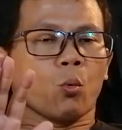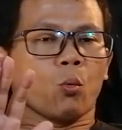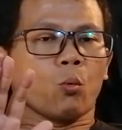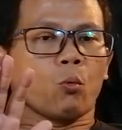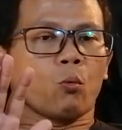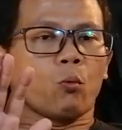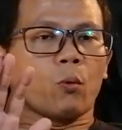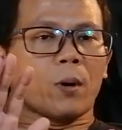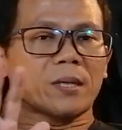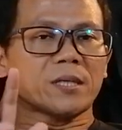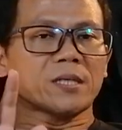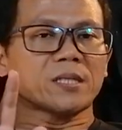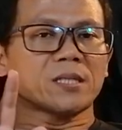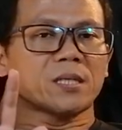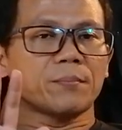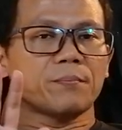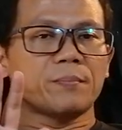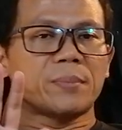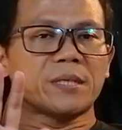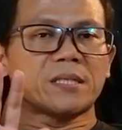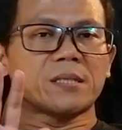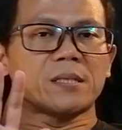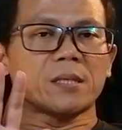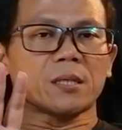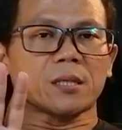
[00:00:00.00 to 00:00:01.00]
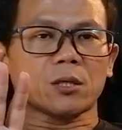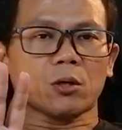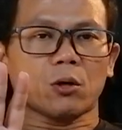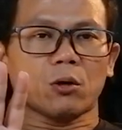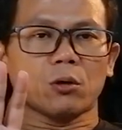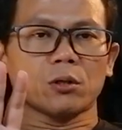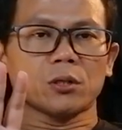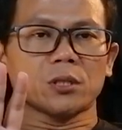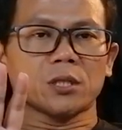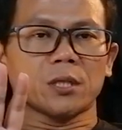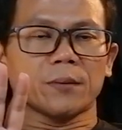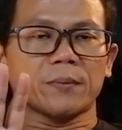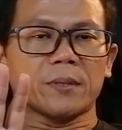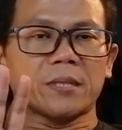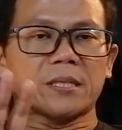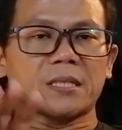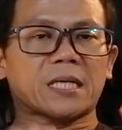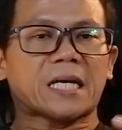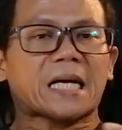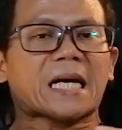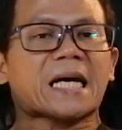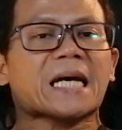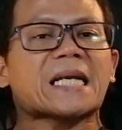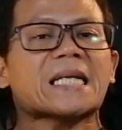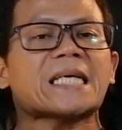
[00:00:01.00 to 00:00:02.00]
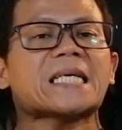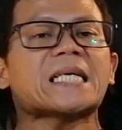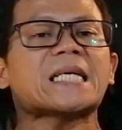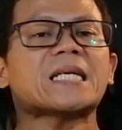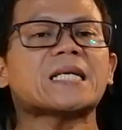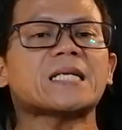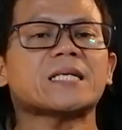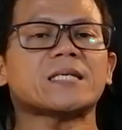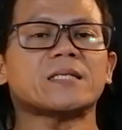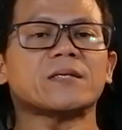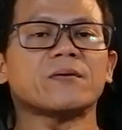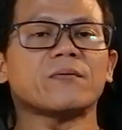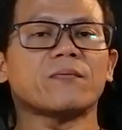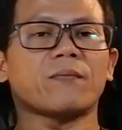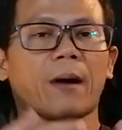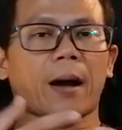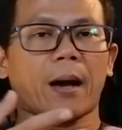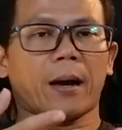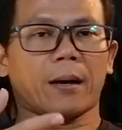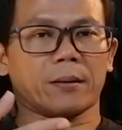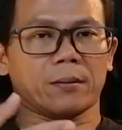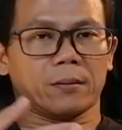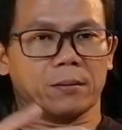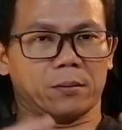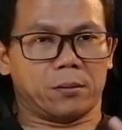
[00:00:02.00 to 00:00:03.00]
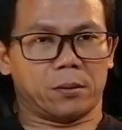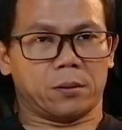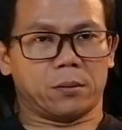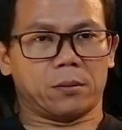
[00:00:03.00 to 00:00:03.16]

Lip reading: Once the business concept is clearly defined,